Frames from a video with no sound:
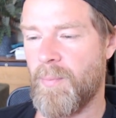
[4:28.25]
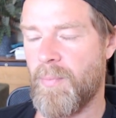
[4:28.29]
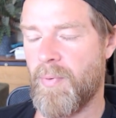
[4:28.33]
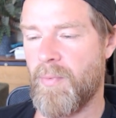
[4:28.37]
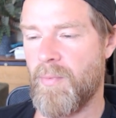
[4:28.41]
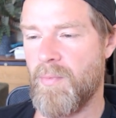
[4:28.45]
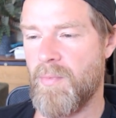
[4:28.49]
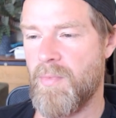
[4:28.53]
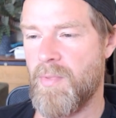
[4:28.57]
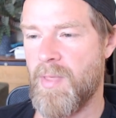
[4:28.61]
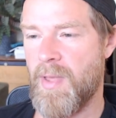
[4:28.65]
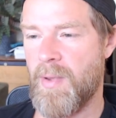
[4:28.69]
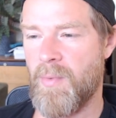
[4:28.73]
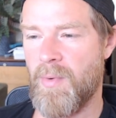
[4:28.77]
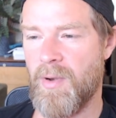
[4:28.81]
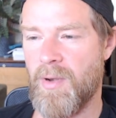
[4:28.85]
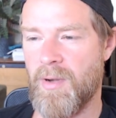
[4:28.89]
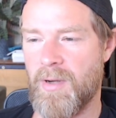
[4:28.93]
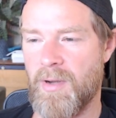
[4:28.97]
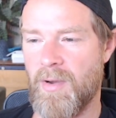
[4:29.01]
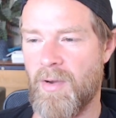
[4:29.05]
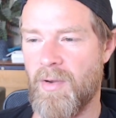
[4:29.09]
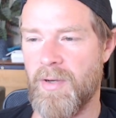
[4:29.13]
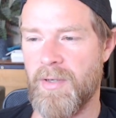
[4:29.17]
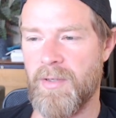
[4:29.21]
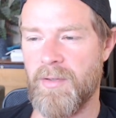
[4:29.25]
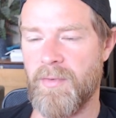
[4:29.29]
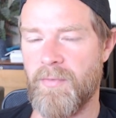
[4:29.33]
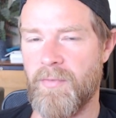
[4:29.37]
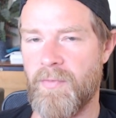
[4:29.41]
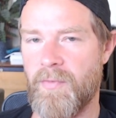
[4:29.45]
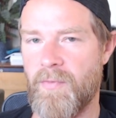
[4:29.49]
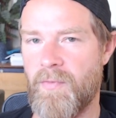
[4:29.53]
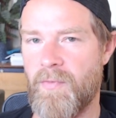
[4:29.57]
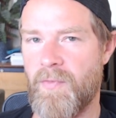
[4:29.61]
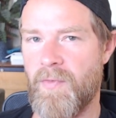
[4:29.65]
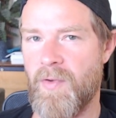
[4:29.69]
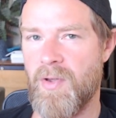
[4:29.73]
They were kind of
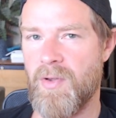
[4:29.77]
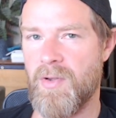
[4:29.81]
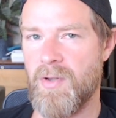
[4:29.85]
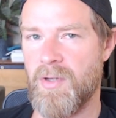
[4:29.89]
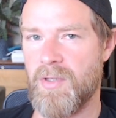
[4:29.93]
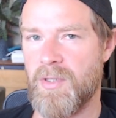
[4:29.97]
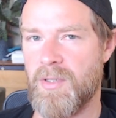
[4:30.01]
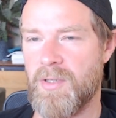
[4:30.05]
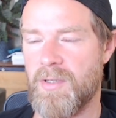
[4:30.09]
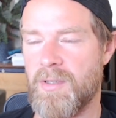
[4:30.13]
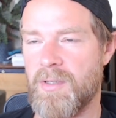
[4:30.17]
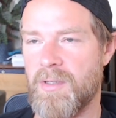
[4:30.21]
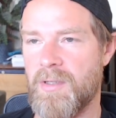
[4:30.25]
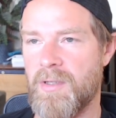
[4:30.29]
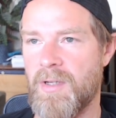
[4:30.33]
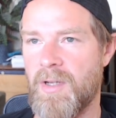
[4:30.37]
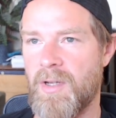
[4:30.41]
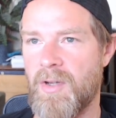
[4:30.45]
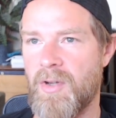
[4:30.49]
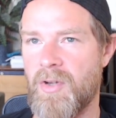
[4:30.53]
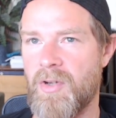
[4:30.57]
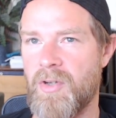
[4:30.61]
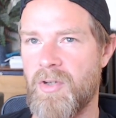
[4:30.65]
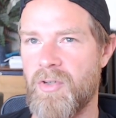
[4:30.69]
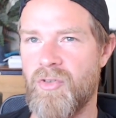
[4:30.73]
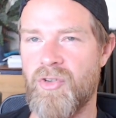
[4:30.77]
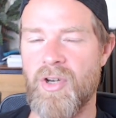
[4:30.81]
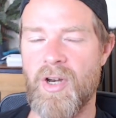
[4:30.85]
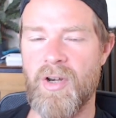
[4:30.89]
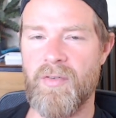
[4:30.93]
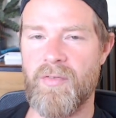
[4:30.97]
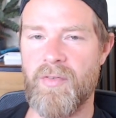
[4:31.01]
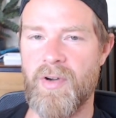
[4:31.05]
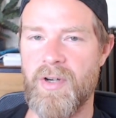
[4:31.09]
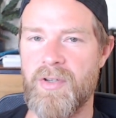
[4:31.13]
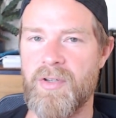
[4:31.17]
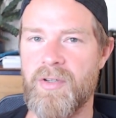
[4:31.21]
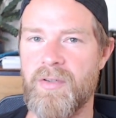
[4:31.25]
first
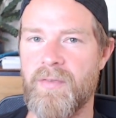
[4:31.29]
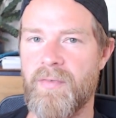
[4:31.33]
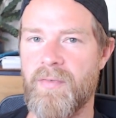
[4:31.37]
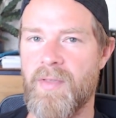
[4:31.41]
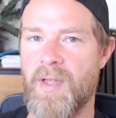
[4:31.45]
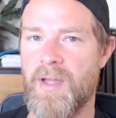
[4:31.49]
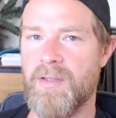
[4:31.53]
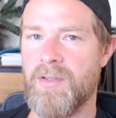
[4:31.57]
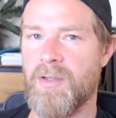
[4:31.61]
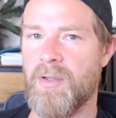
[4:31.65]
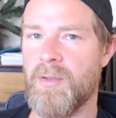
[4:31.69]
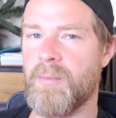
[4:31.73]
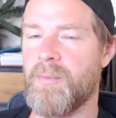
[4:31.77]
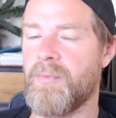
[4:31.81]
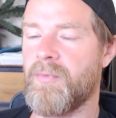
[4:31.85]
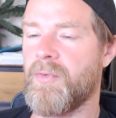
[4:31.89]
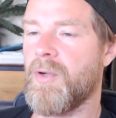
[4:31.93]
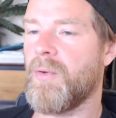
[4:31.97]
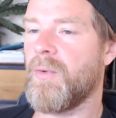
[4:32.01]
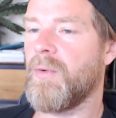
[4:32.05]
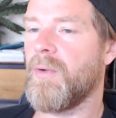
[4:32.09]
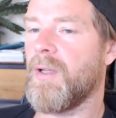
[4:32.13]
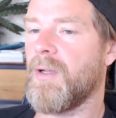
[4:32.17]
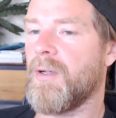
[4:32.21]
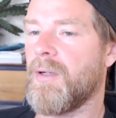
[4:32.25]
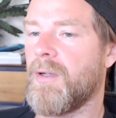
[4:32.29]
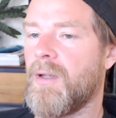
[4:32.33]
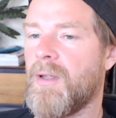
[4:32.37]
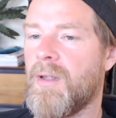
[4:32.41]
generation of that type of cooler.